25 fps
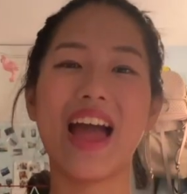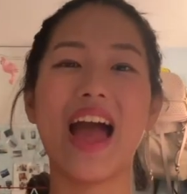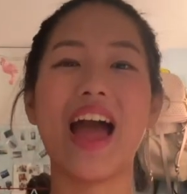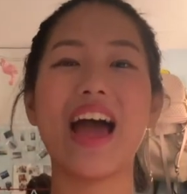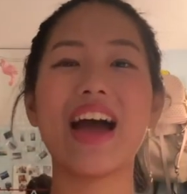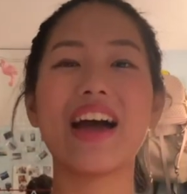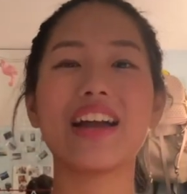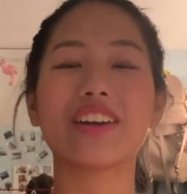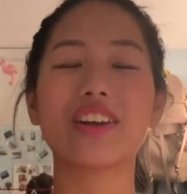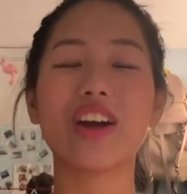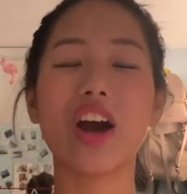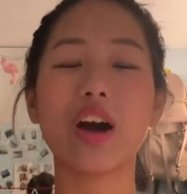
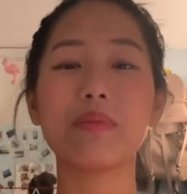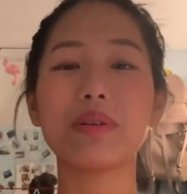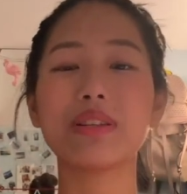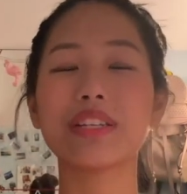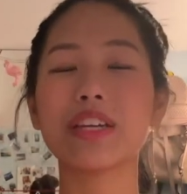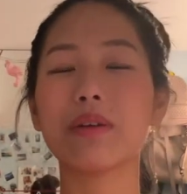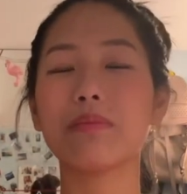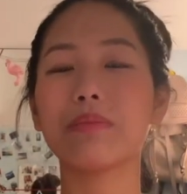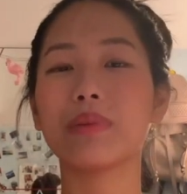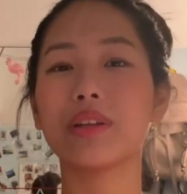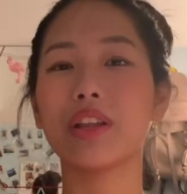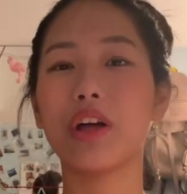and comment
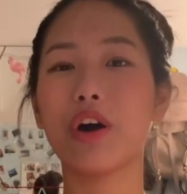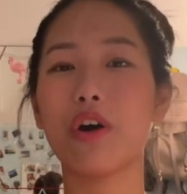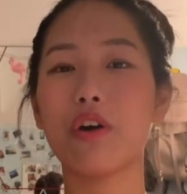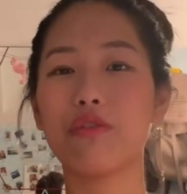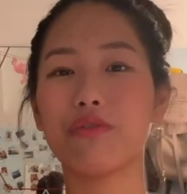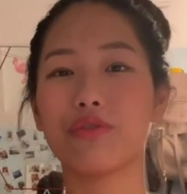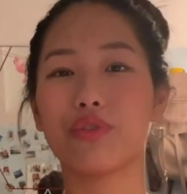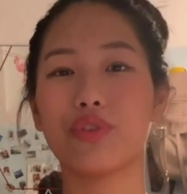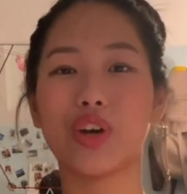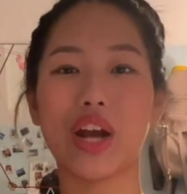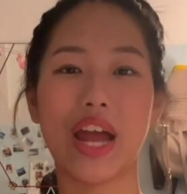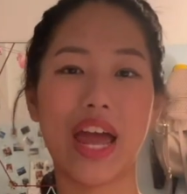down below
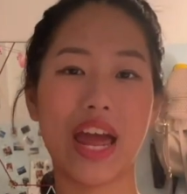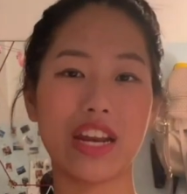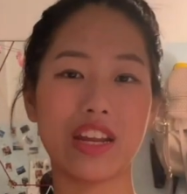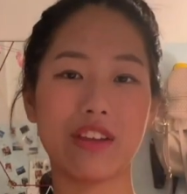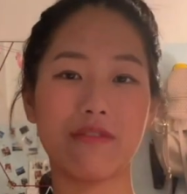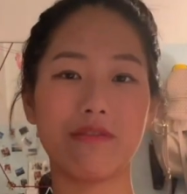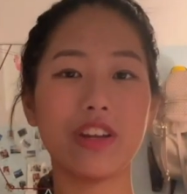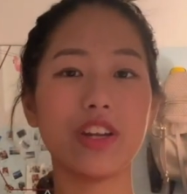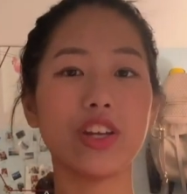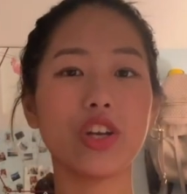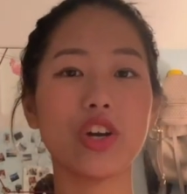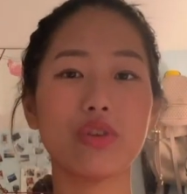for any
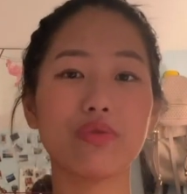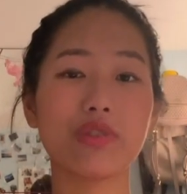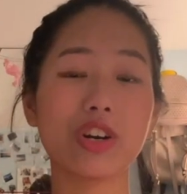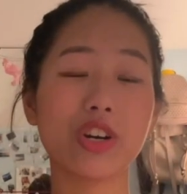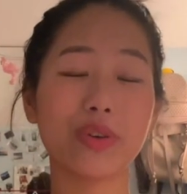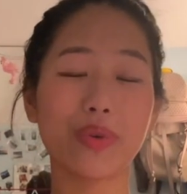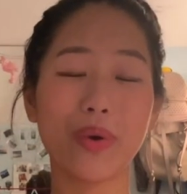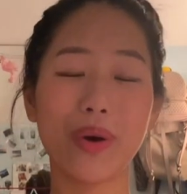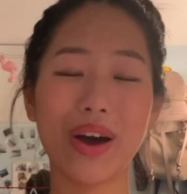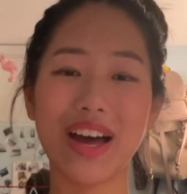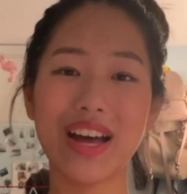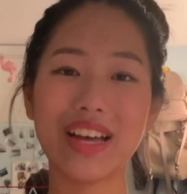video
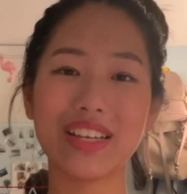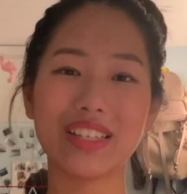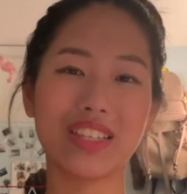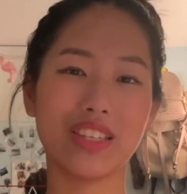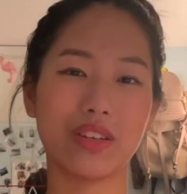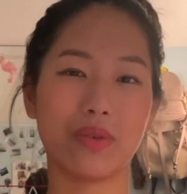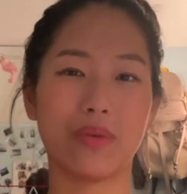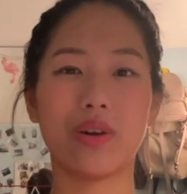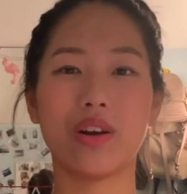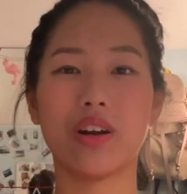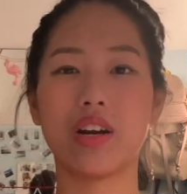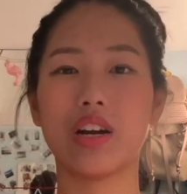
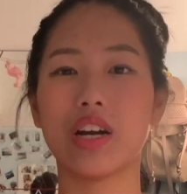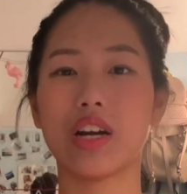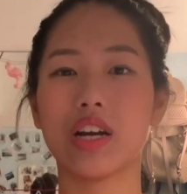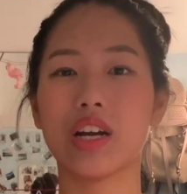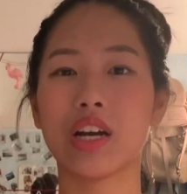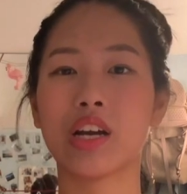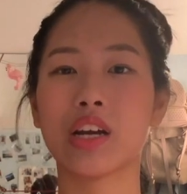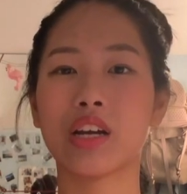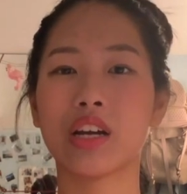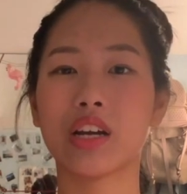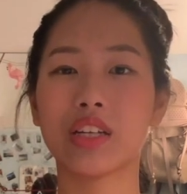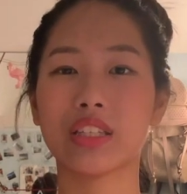requests
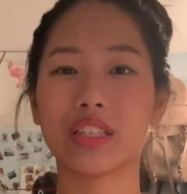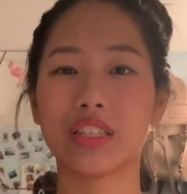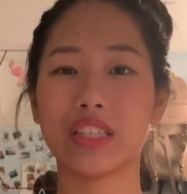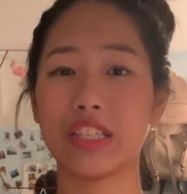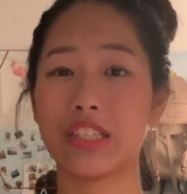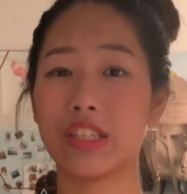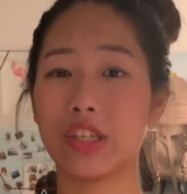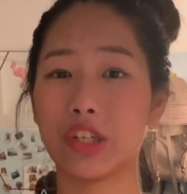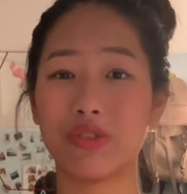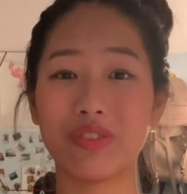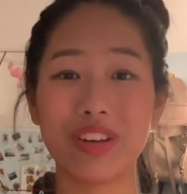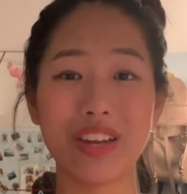or
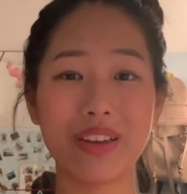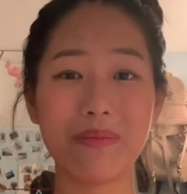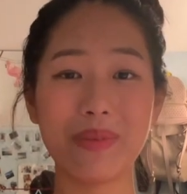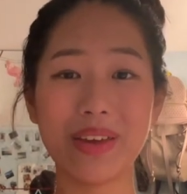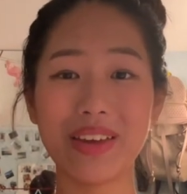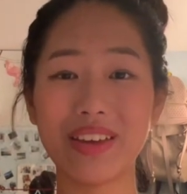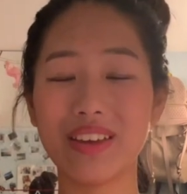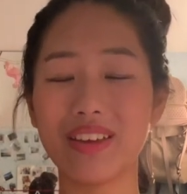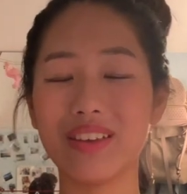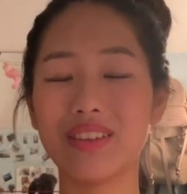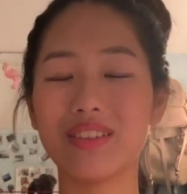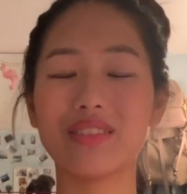
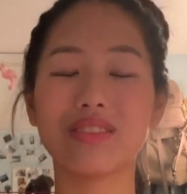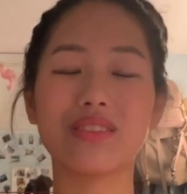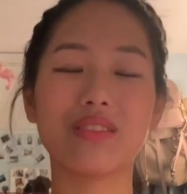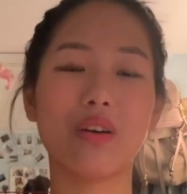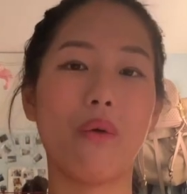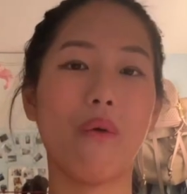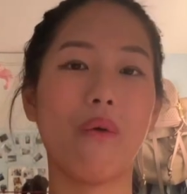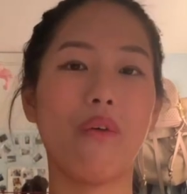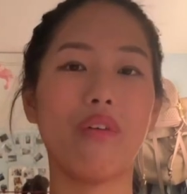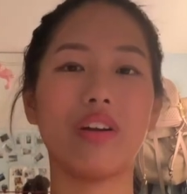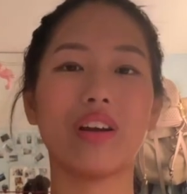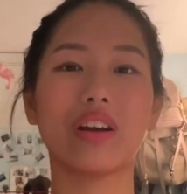disagreements
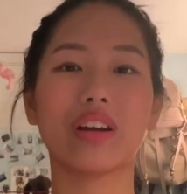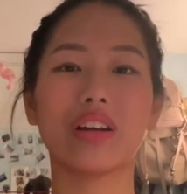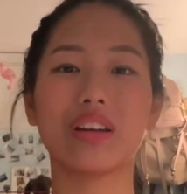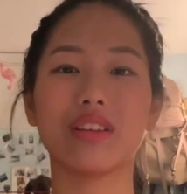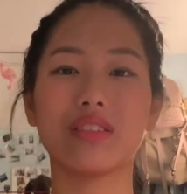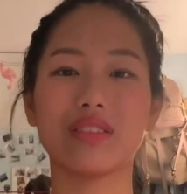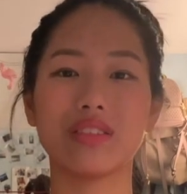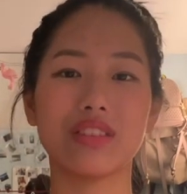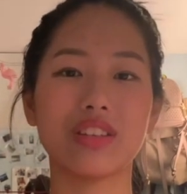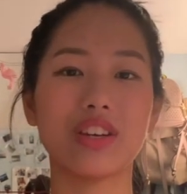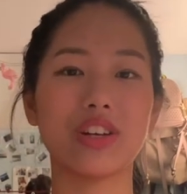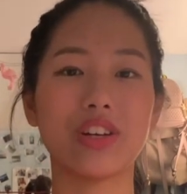or
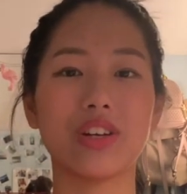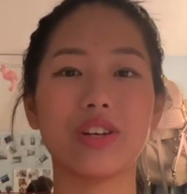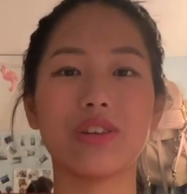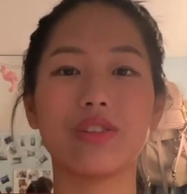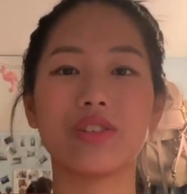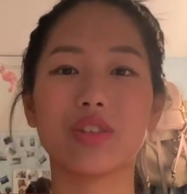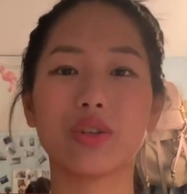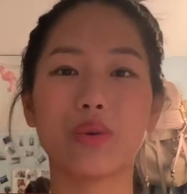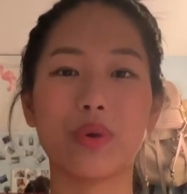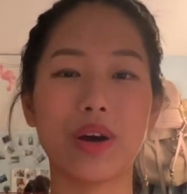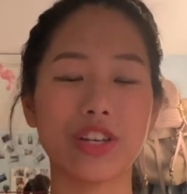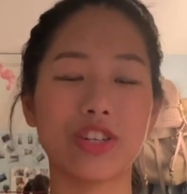
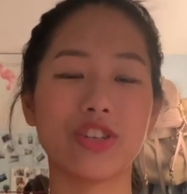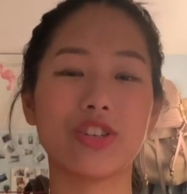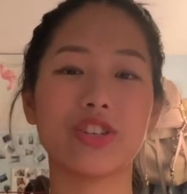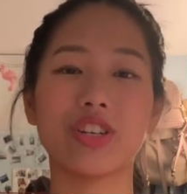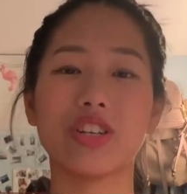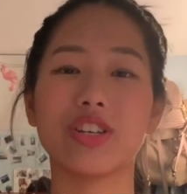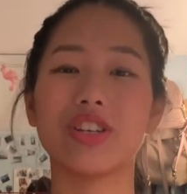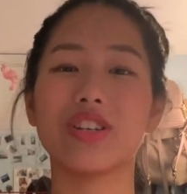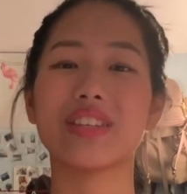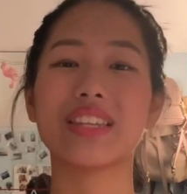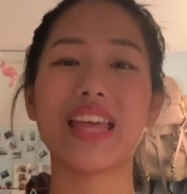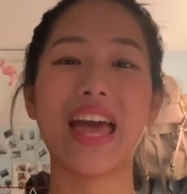concerns,
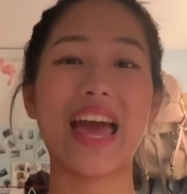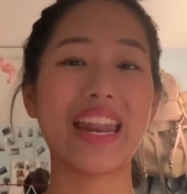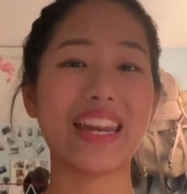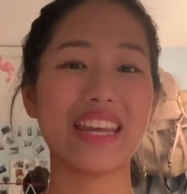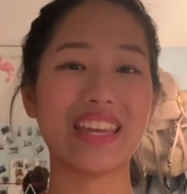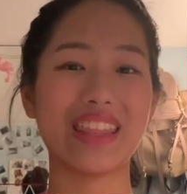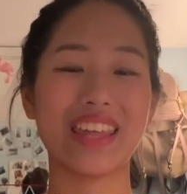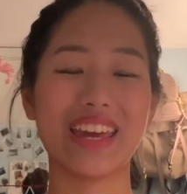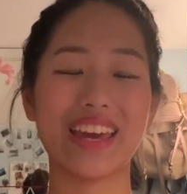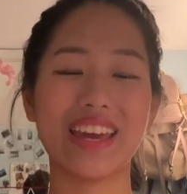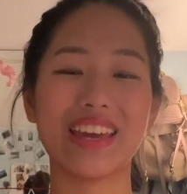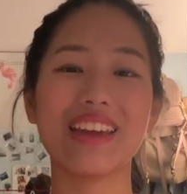questions,
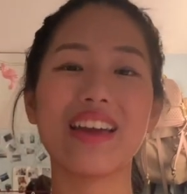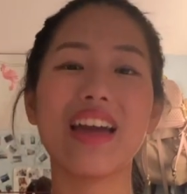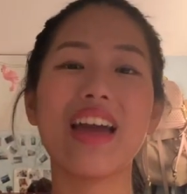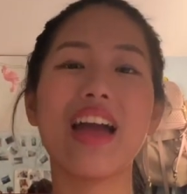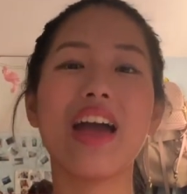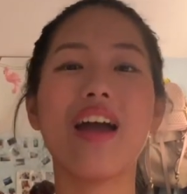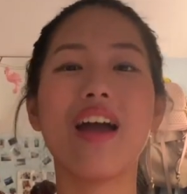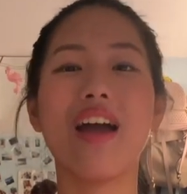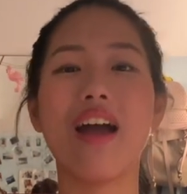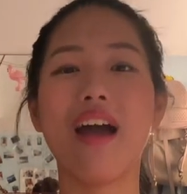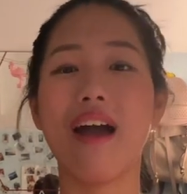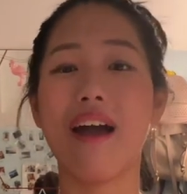anything.
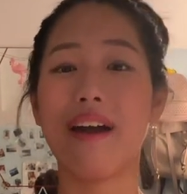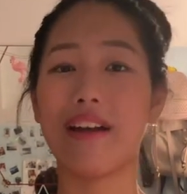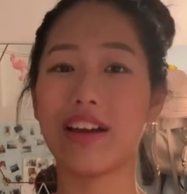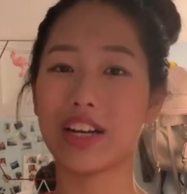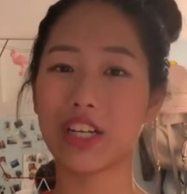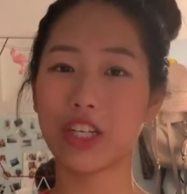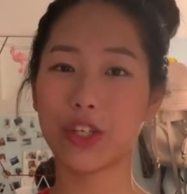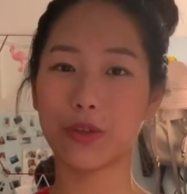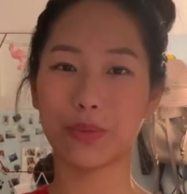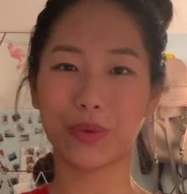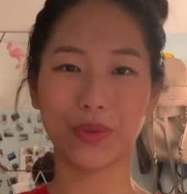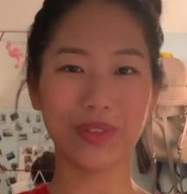
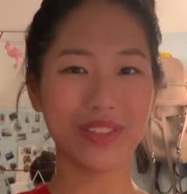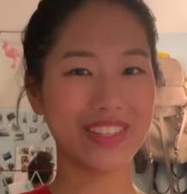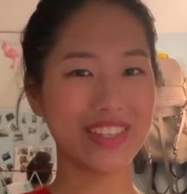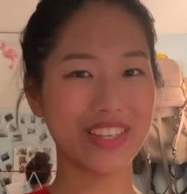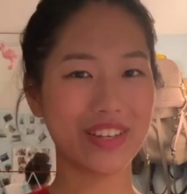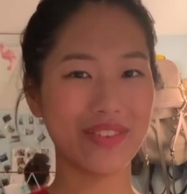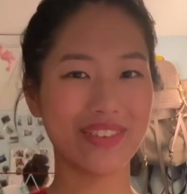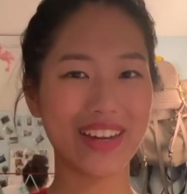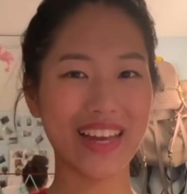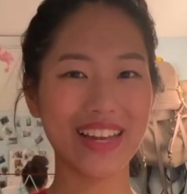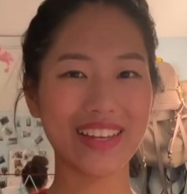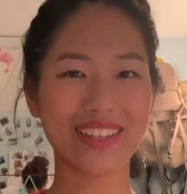And we'll
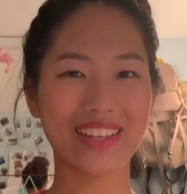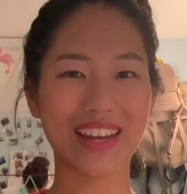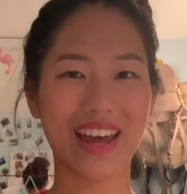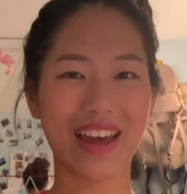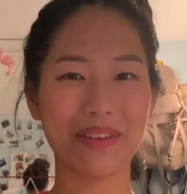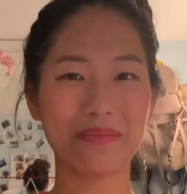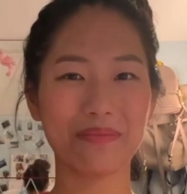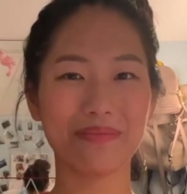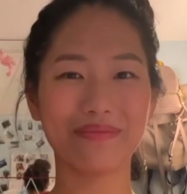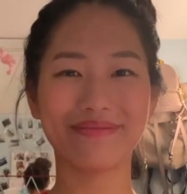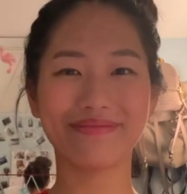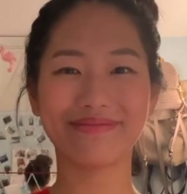see you
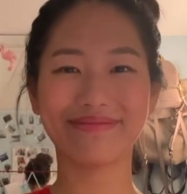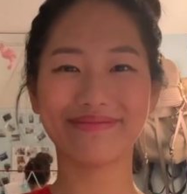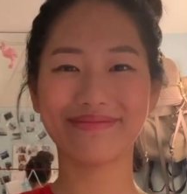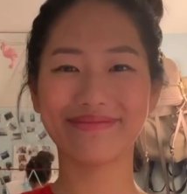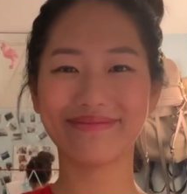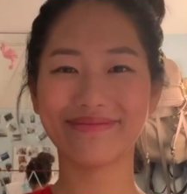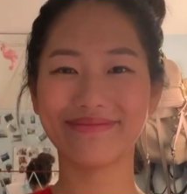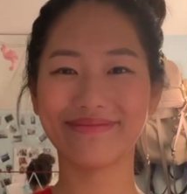next time.